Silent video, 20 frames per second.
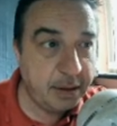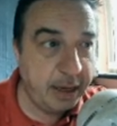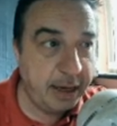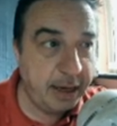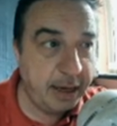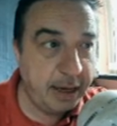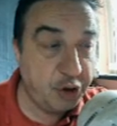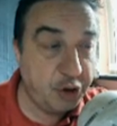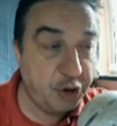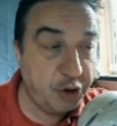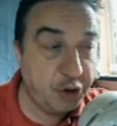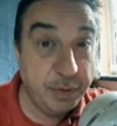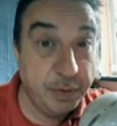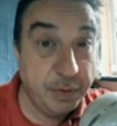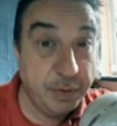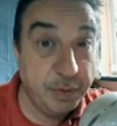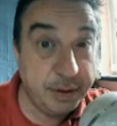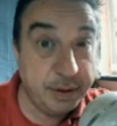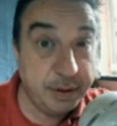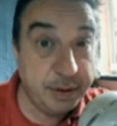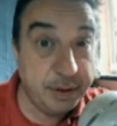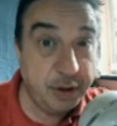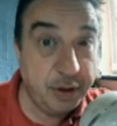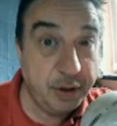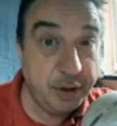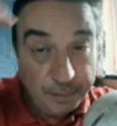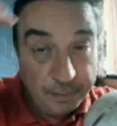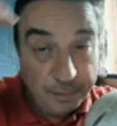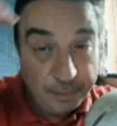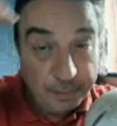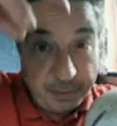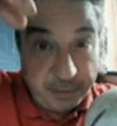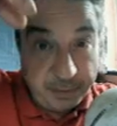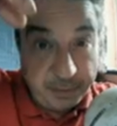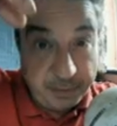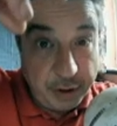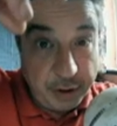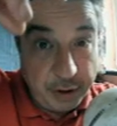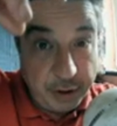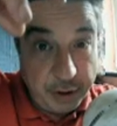drones and do some proper
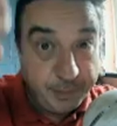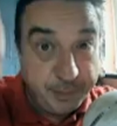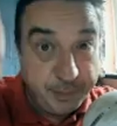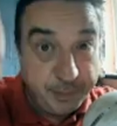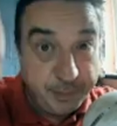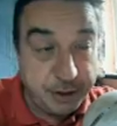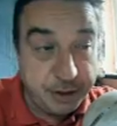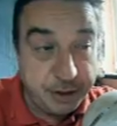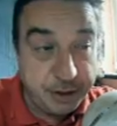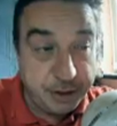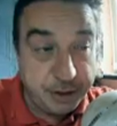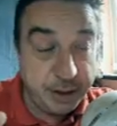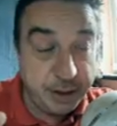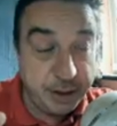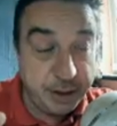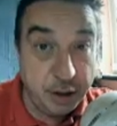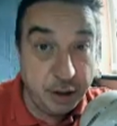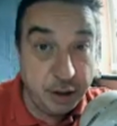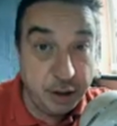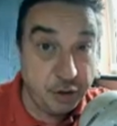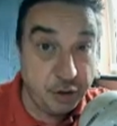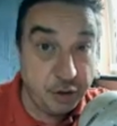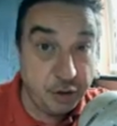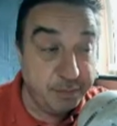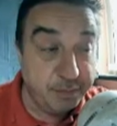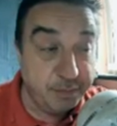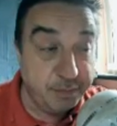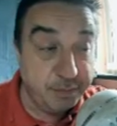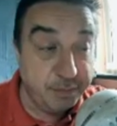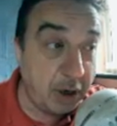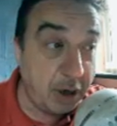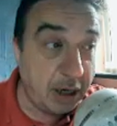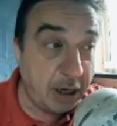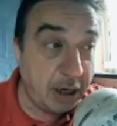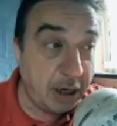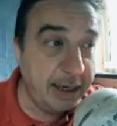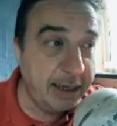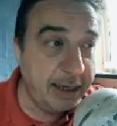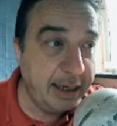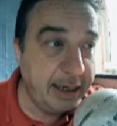vertical pictures so you can more
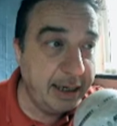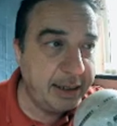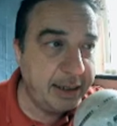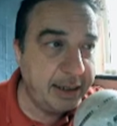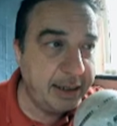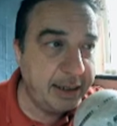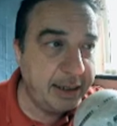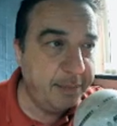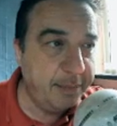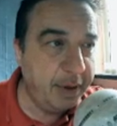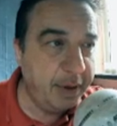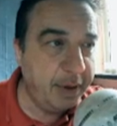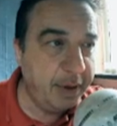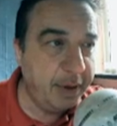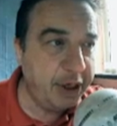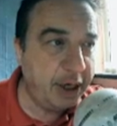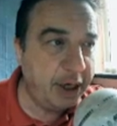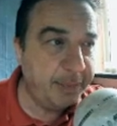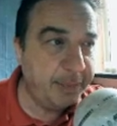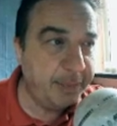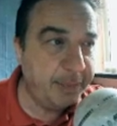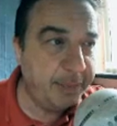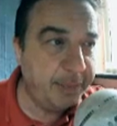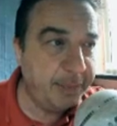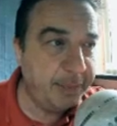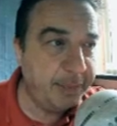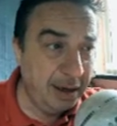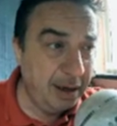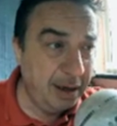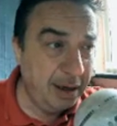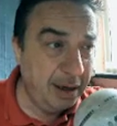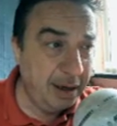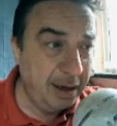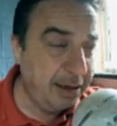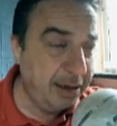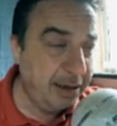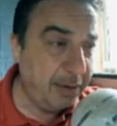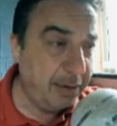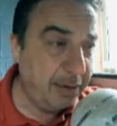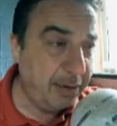clearly see the boat shape.
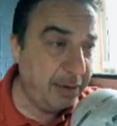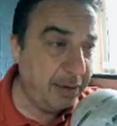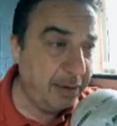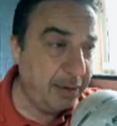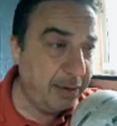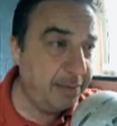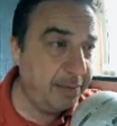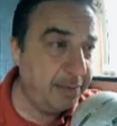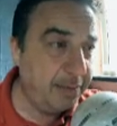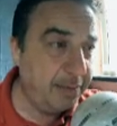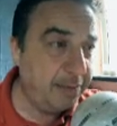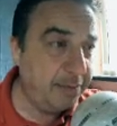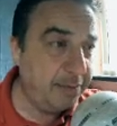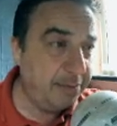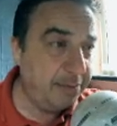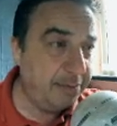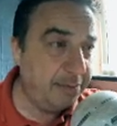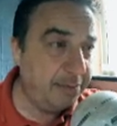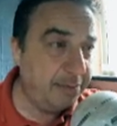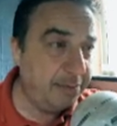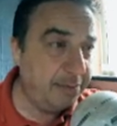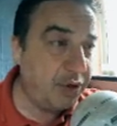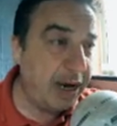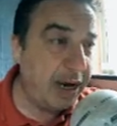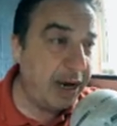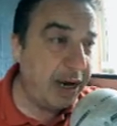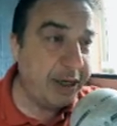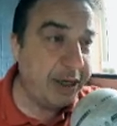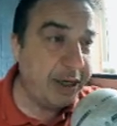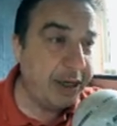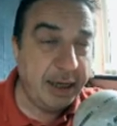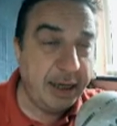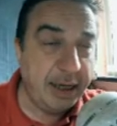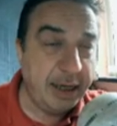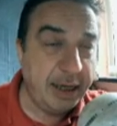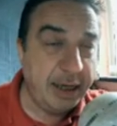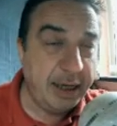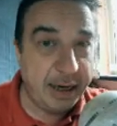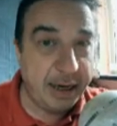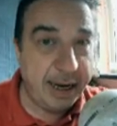Now, it's tragically been
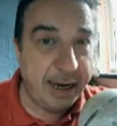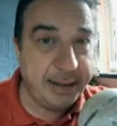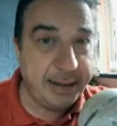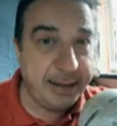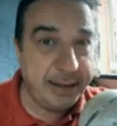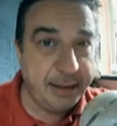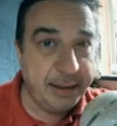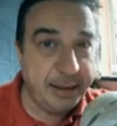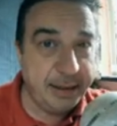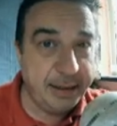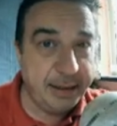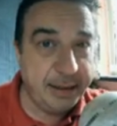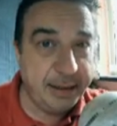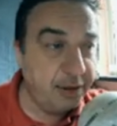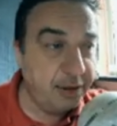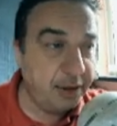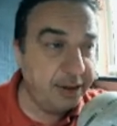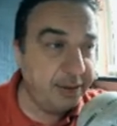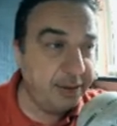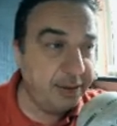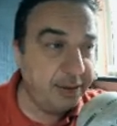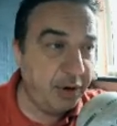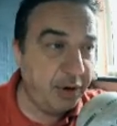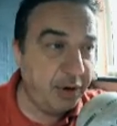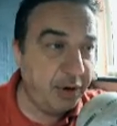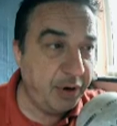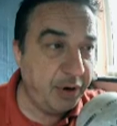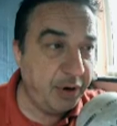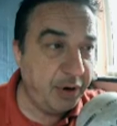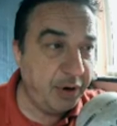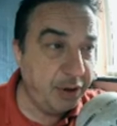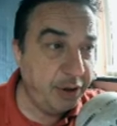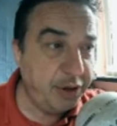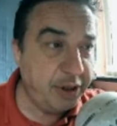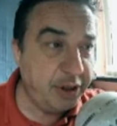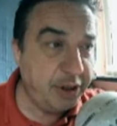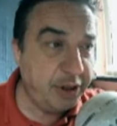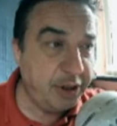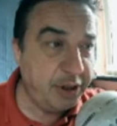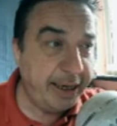neglected and not as impressive as it used to
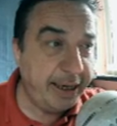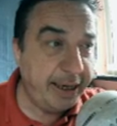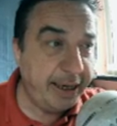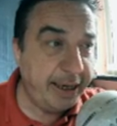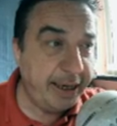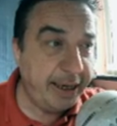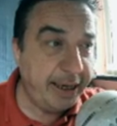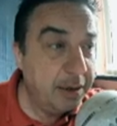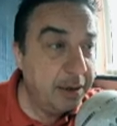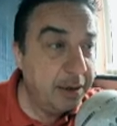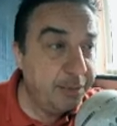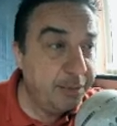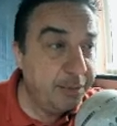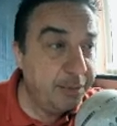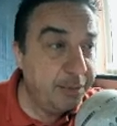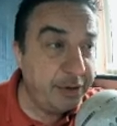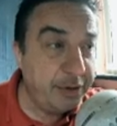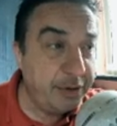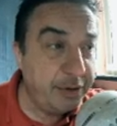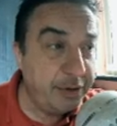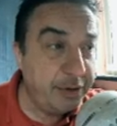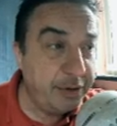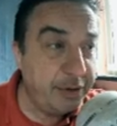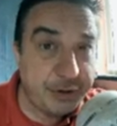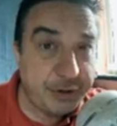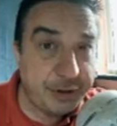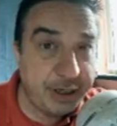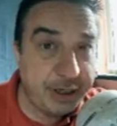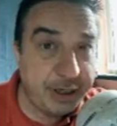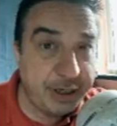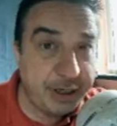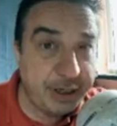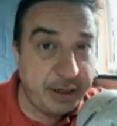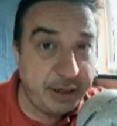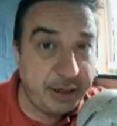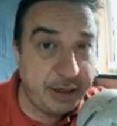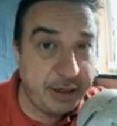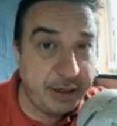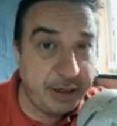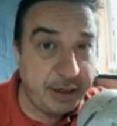be, but you can still see the
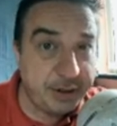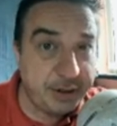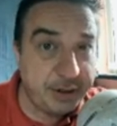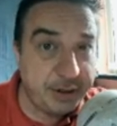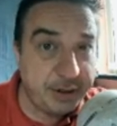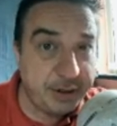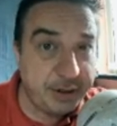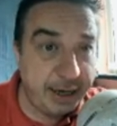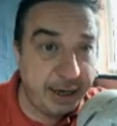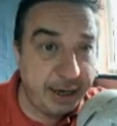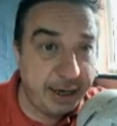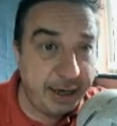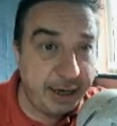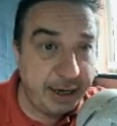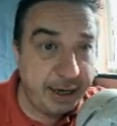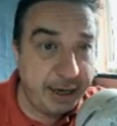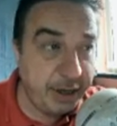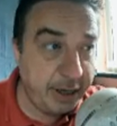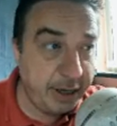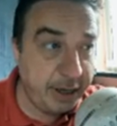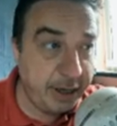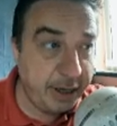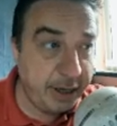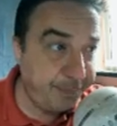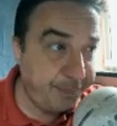difference in the